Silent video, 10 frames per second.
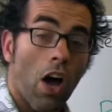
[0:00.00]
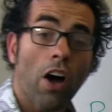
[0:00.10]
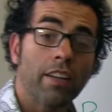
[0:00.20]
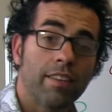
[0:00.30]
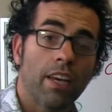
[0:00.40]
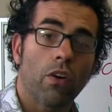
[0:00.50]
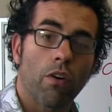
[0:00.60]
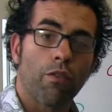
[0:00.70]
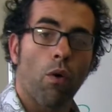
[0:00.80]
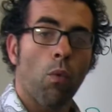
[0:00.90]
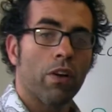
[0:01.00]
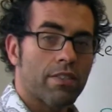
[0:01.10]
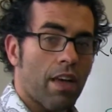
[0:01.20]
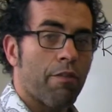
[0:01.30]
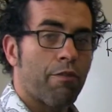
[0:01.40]
idea of
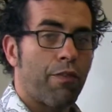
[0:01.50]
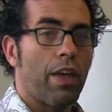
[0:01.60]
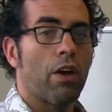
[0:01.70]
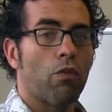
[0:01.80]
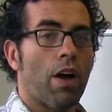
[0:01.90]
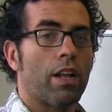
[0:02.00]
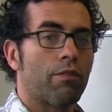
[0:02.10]
what's a fair rate